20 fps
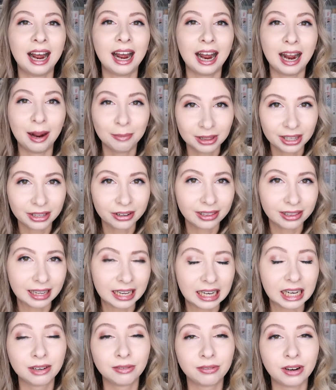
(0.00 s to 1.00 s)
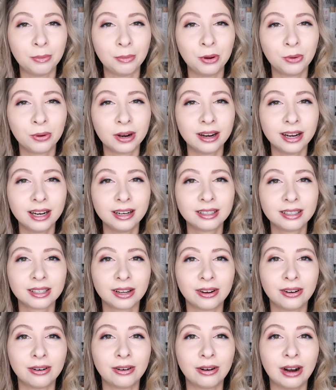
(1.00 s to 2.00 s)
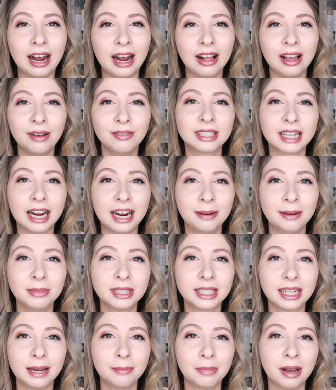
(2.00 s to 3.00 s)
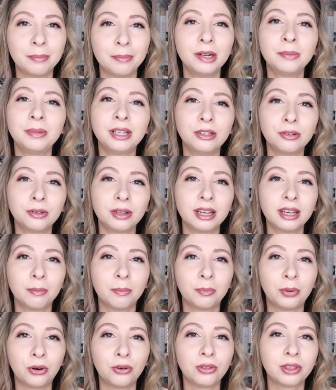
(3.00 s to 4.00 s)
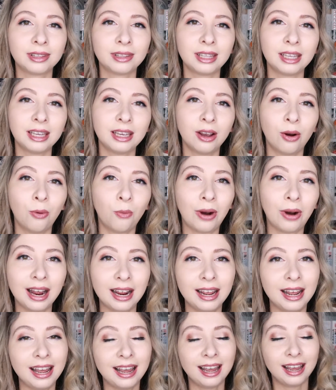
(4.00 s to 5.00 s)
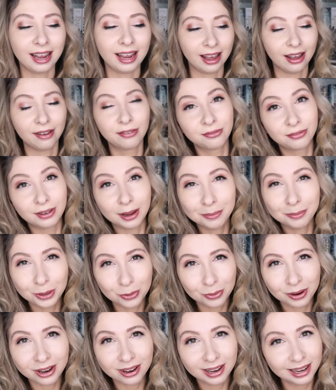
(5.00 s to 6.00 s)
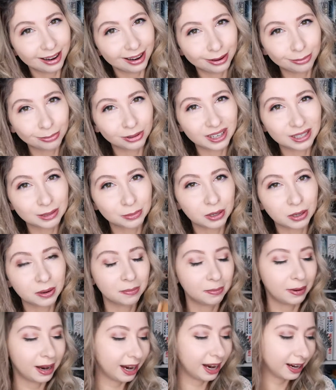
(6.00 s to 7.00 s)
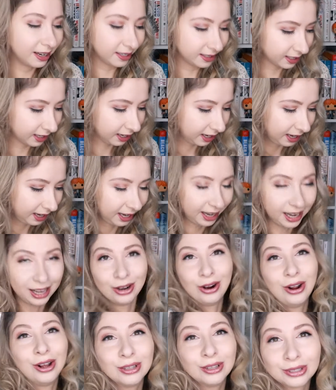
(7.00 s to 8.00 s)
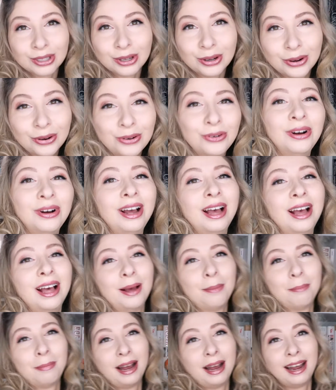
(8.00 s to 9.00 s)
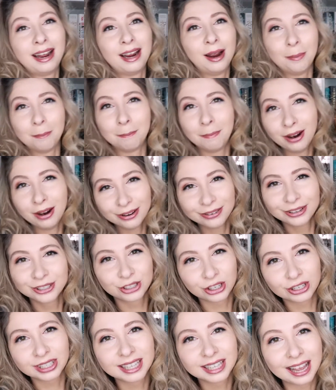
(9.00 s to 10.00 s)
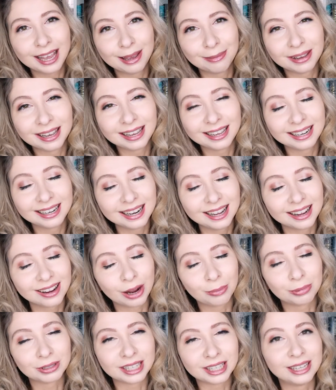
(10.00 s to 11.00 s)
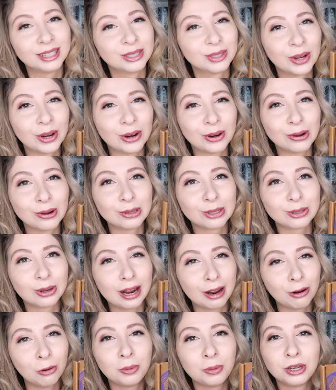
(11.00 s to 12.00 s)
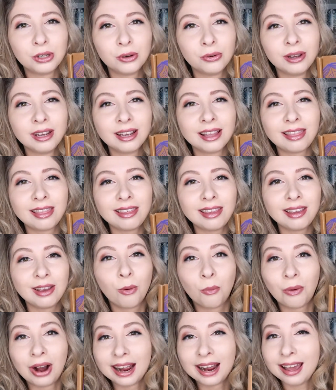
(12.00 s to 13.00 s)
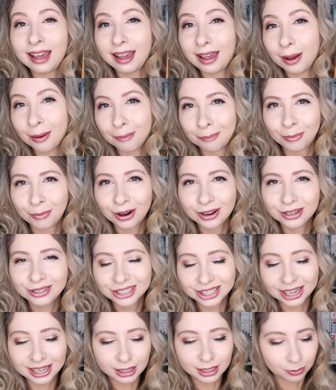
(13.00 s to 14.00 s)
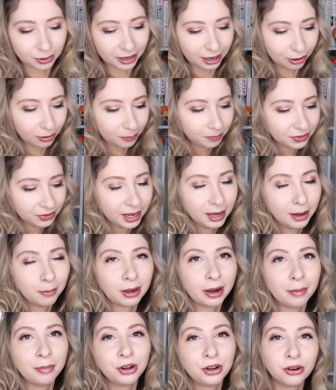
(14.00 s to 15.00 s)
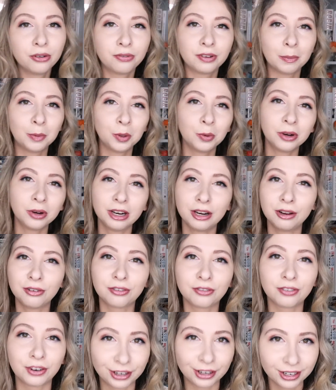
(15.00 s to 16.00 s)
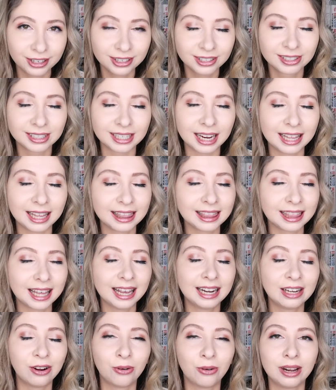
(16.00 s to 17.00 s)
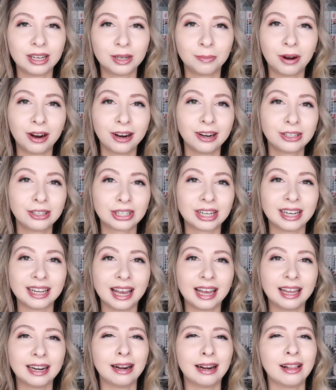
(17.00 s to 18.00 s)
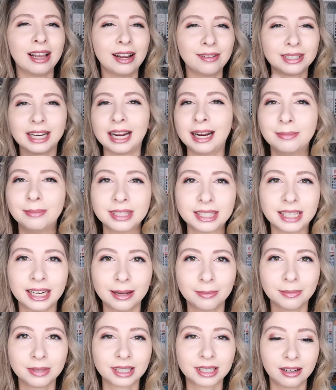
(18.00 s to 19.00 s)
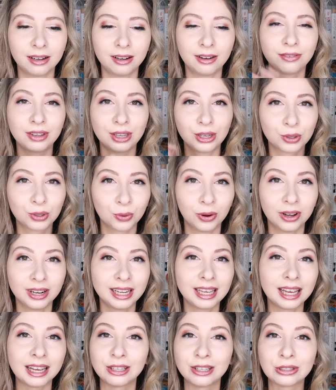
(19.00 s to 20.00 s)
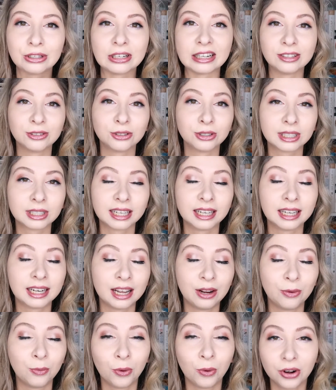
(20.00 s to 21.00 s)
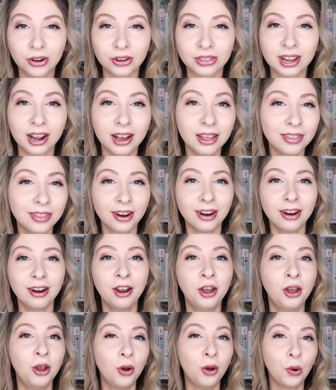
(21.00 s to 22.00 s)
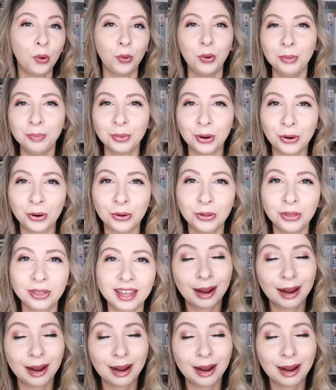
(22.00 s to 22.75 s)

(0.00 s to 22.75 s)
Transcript: I'm a little late on February, so I'll have a timestamp. I'm going to be doing both the YA February Unplugged book box, and also my March just came in a couple days ago, so I will be doing the YA March as well. But I'm going to do February 1st and then go on to March. Again, I'll have timestamps of each one in case you're interested in one or the other, or both.